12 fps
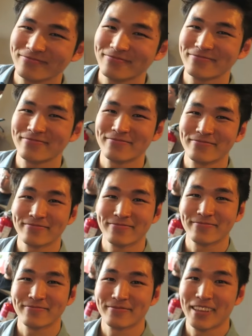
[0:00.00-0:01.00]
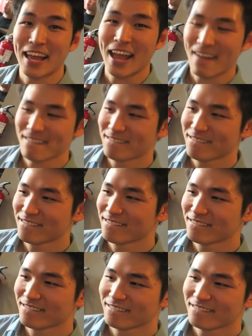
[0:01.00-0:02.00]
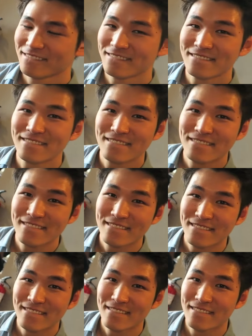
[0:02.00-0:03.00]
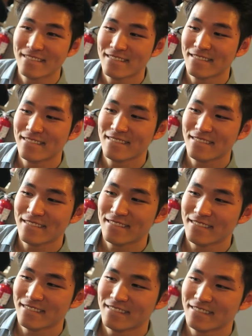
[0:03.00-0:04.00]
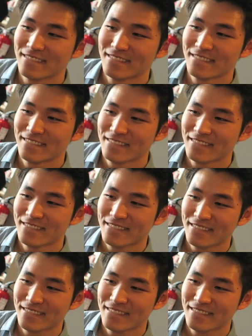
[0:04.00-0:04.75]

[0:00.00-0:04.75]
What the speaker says: The person shown says nothing.